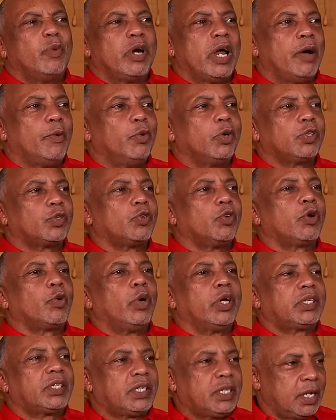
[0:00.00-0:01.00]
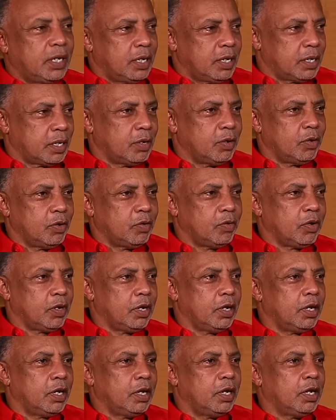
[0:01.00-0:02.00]
I was requested.
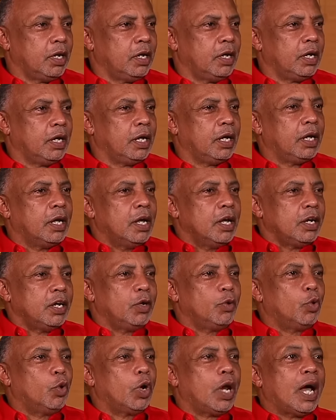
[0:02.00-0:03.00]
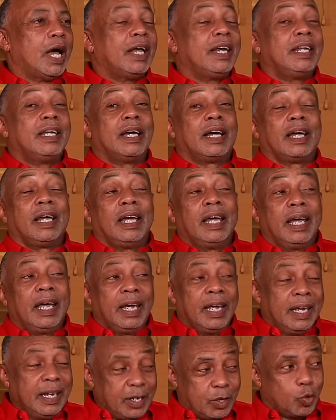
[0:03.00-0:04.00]
The whole idea
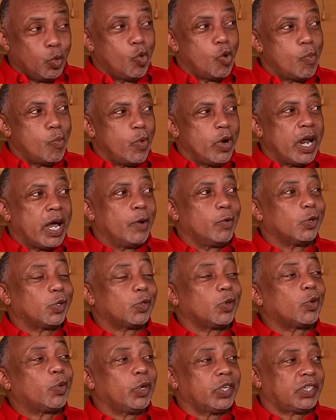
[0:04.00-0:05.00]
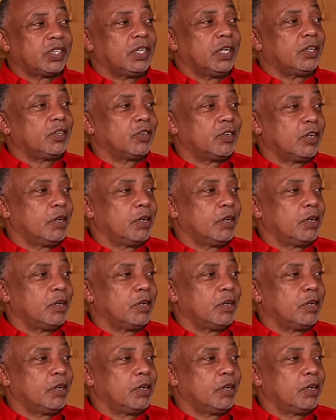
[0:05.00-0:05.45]
hit home when I was requested to